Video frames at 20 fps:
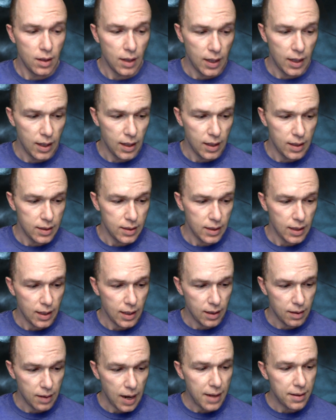And
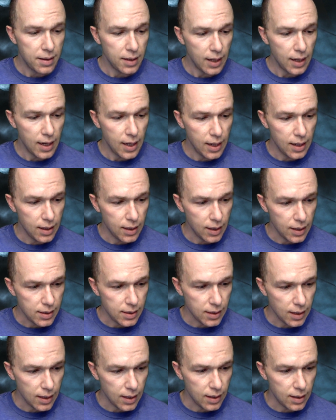at the end, they
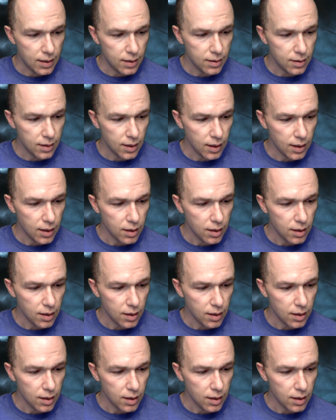said,